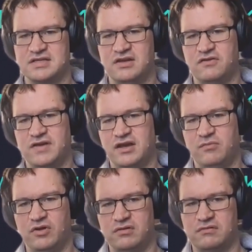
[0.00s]
easily
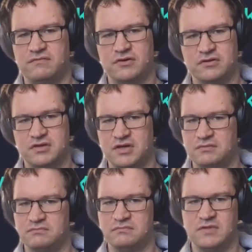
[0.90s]
available for
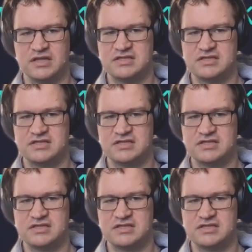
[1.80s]
the,